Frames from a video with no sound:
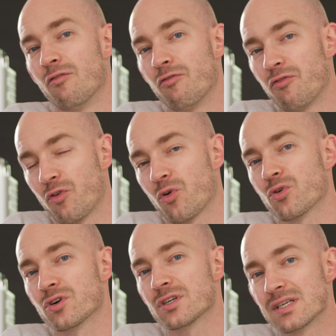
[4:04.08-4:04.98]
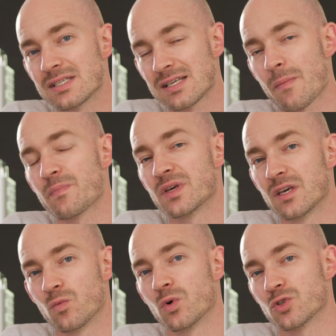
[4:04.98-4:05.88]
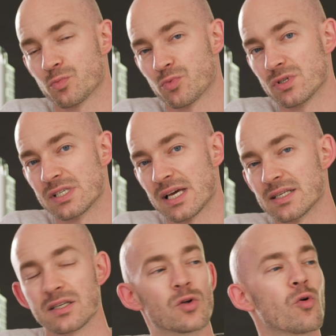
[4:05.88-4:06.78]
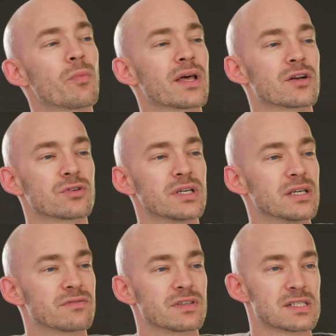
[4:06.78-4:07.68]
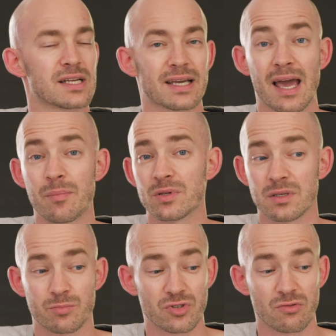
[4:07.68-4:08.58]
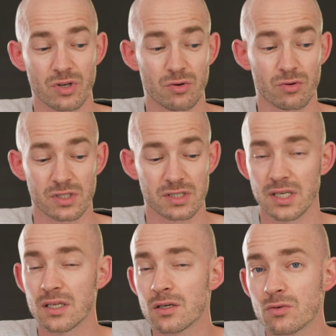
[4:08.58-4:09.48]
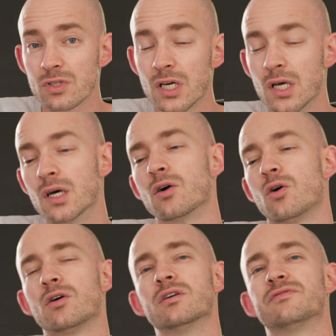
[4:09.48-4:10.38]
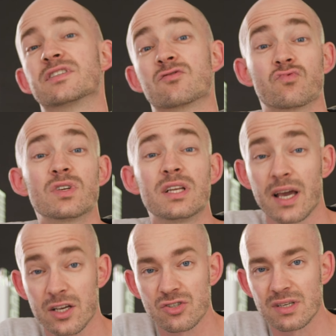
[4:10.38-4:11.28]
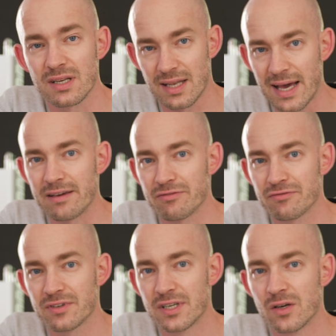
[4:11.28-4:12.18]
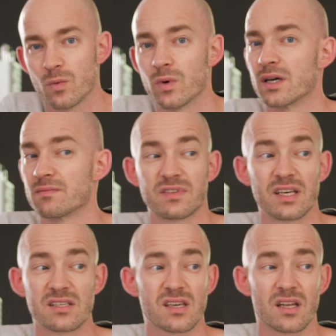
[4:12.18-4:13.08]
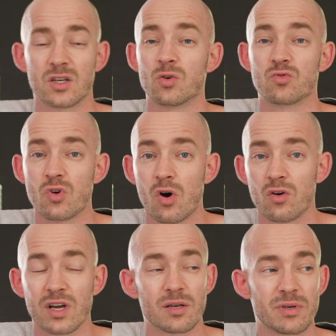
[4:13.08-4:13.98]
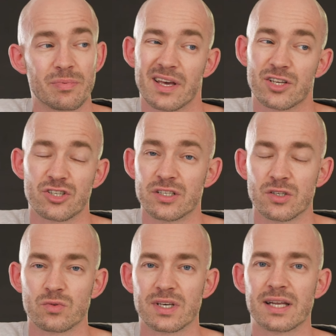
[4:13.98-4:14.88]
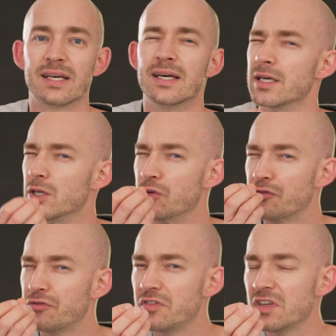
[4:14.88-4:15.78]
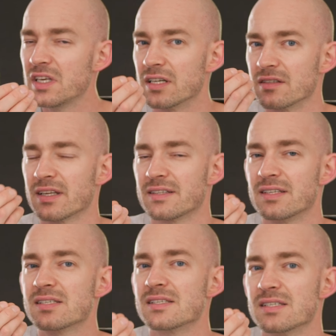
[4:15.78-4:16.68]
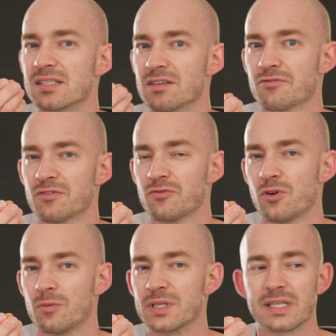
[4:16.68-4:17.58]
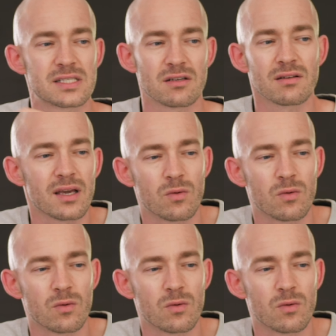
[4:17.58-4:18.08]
for something you want to present. No matter if it's like Apple, a pre-recorded keynote, or if it's really actually live, where things can go wrong and people actually know that. You feel that this is a different format. It's not like